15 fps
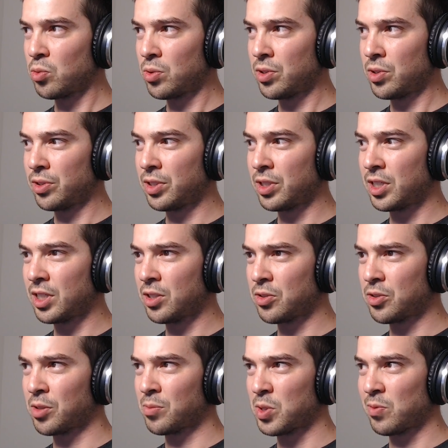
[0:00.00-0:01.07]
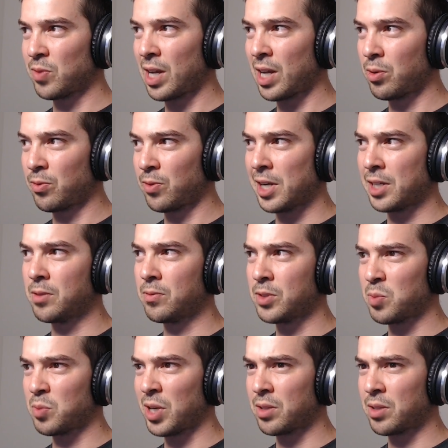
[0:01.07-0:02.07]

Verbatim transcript: tool in, in terms of how effective it's